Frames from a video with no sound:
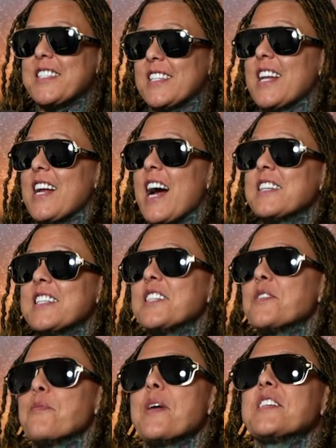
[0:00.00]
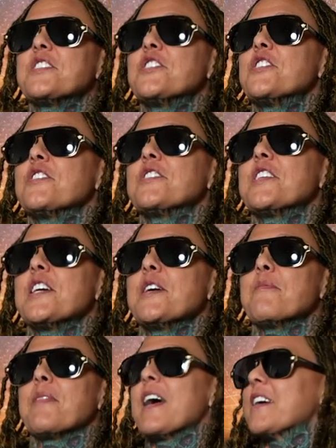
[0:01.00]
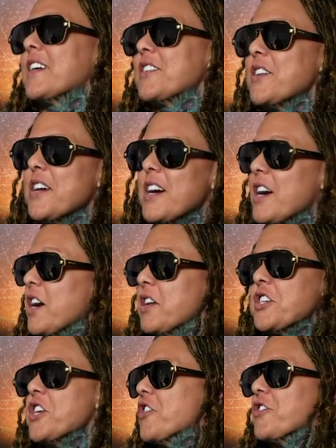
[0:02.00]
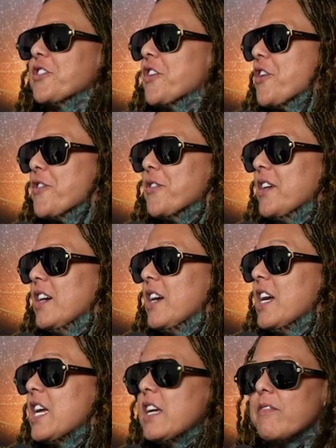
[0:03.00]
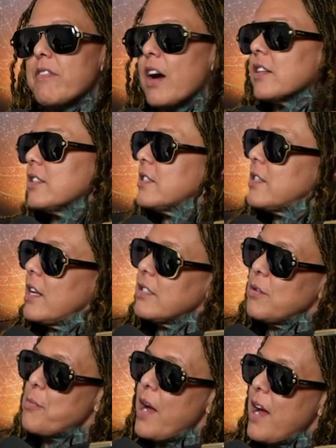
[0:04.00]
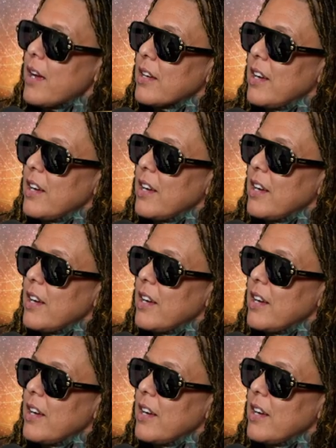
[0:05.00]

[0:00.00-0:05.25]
said i sent a message to him like years ago yeah he finally just answered back